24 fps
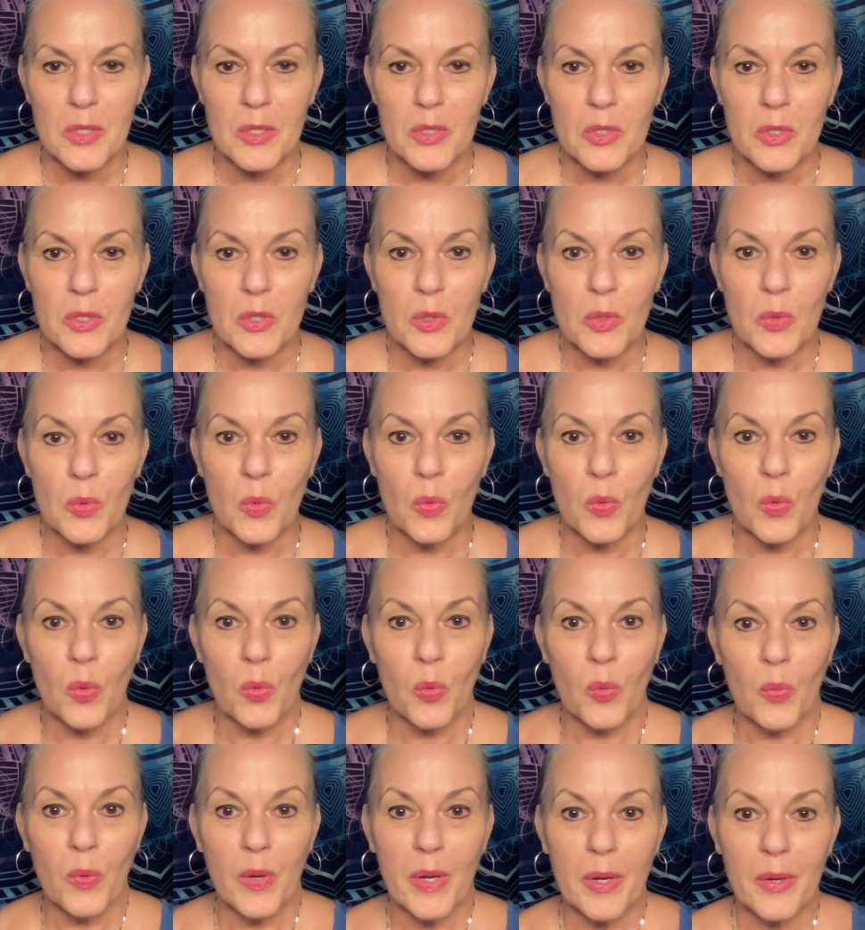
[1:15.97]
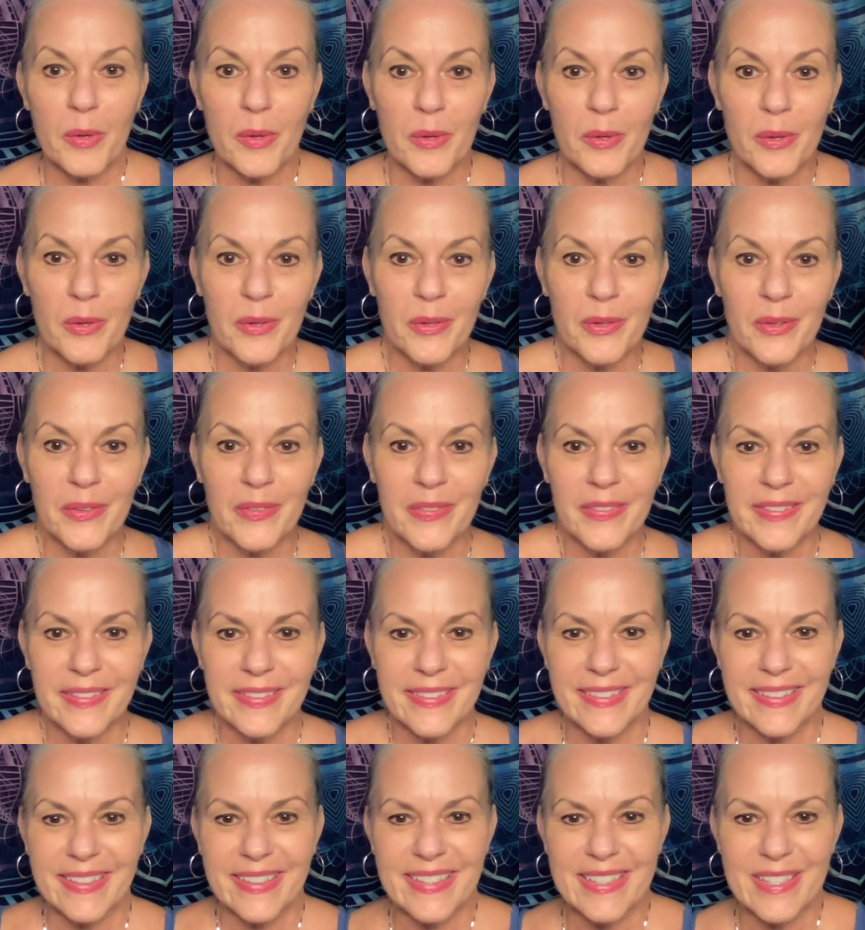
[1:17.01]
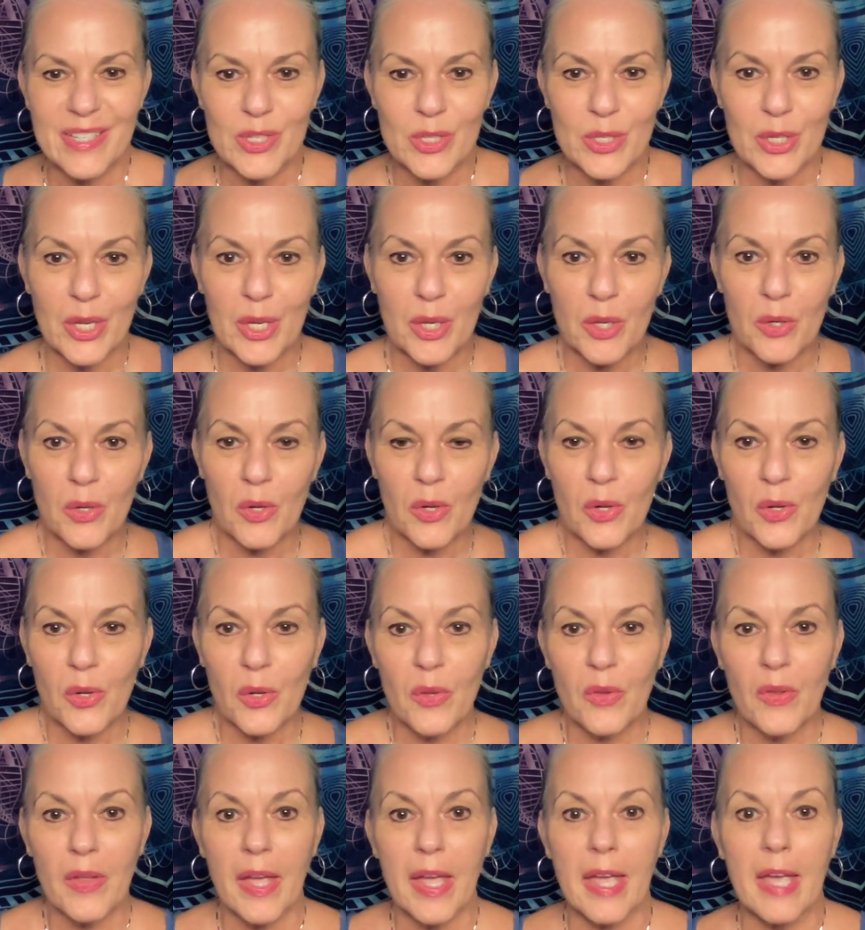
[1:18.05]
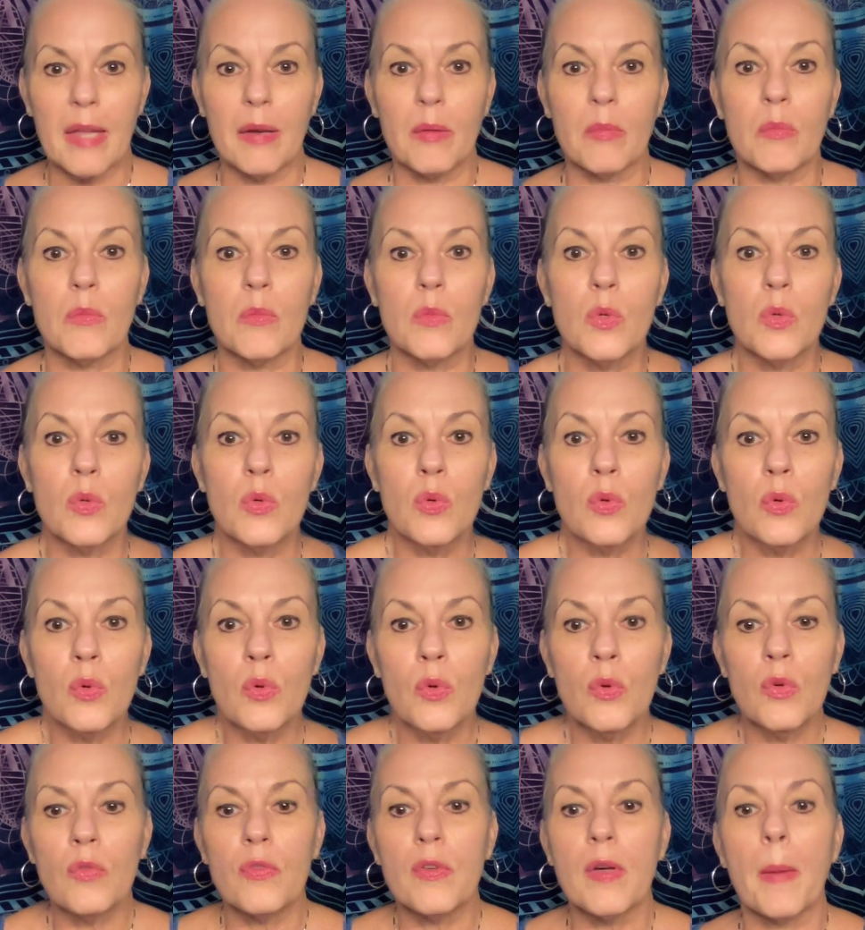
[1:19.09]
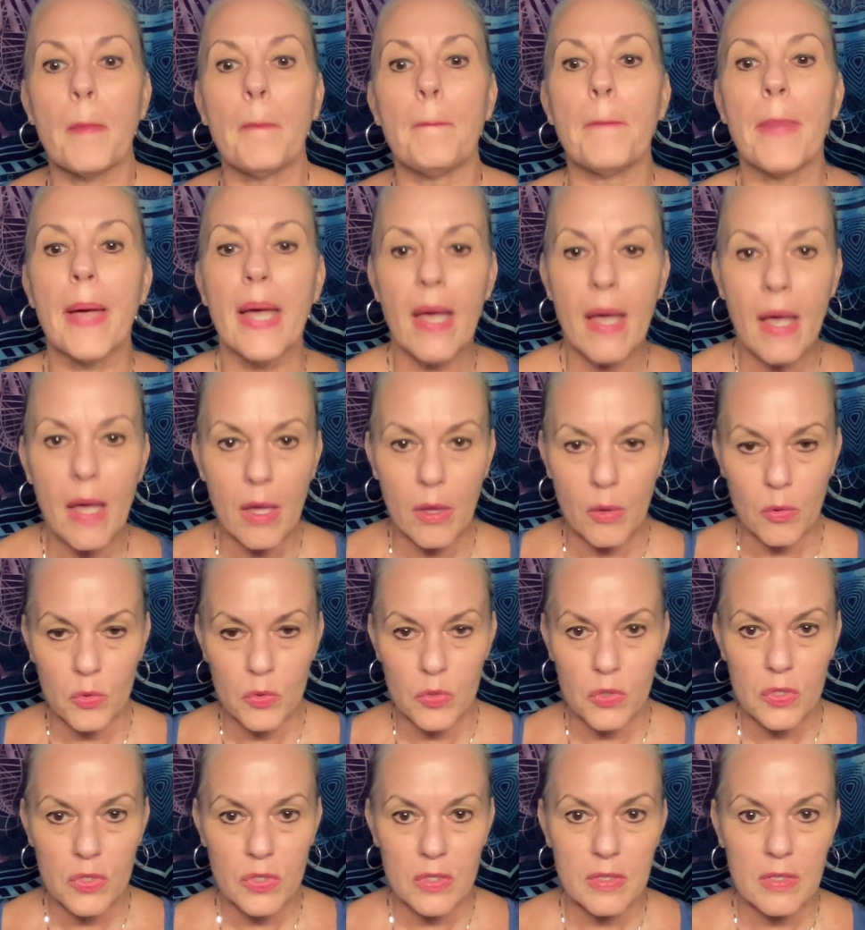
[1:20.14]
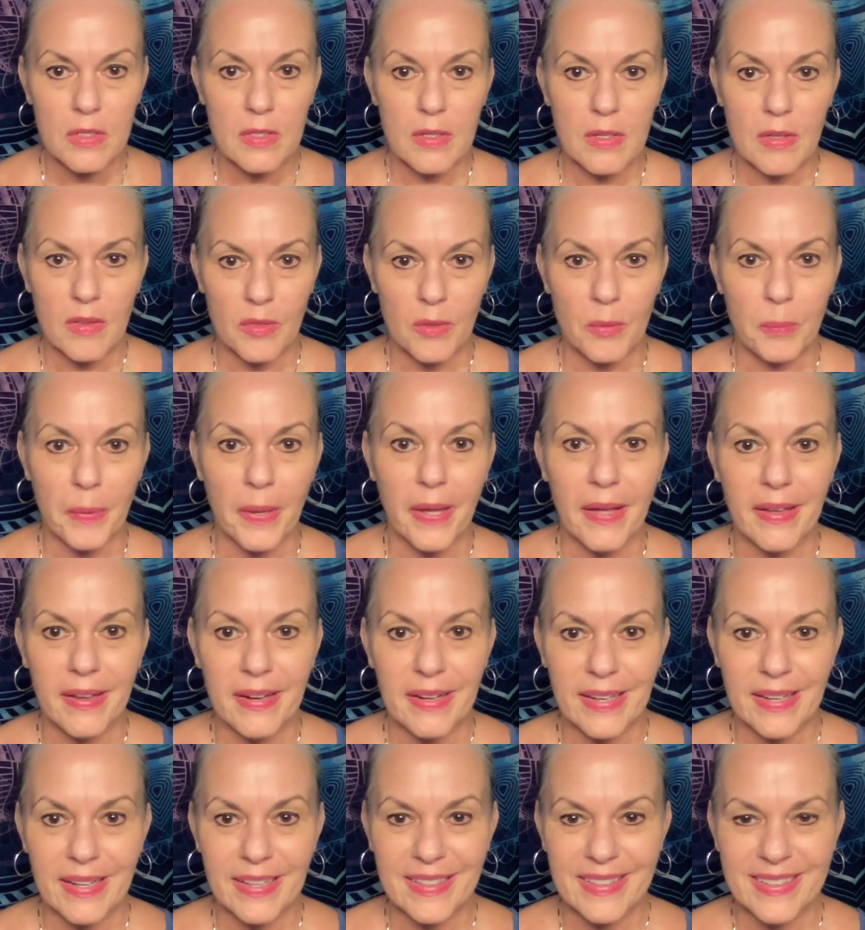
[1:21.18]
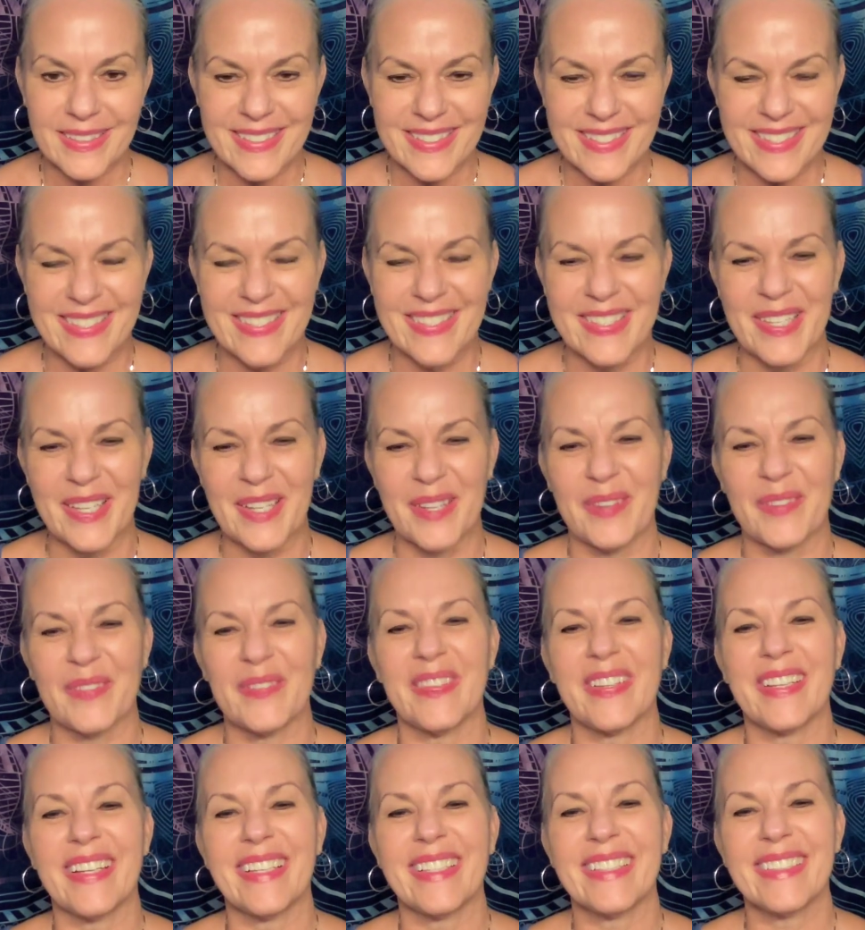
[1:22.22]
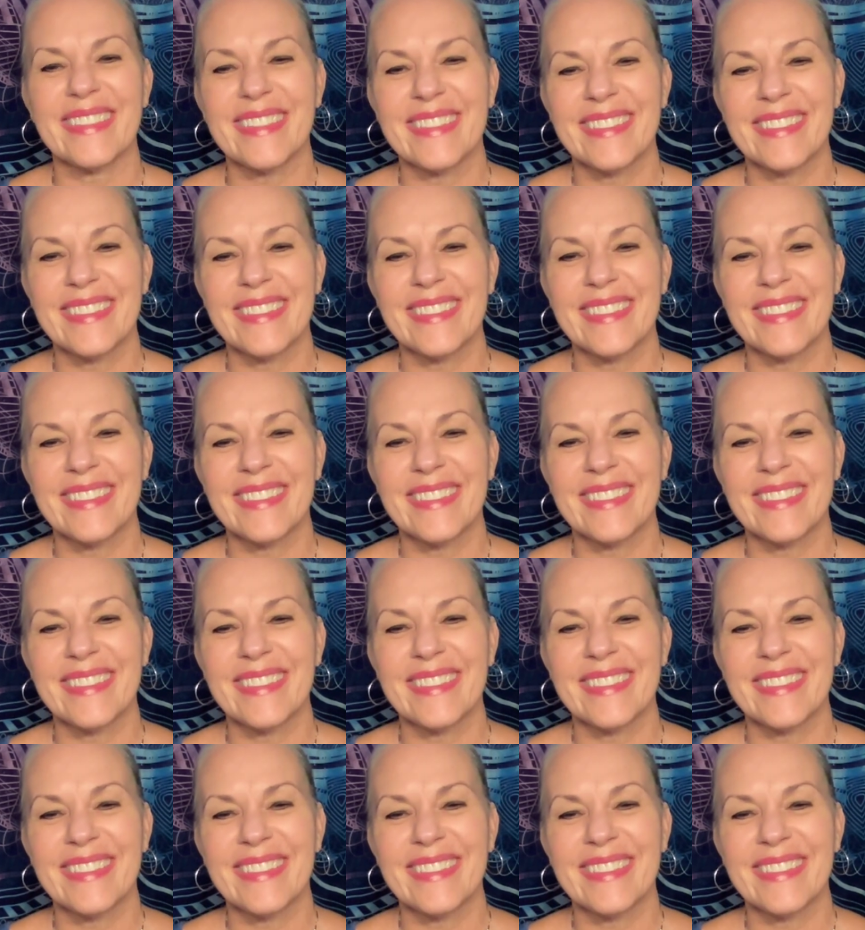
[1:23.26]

to wiggle and jiggle and move about the body. So fun.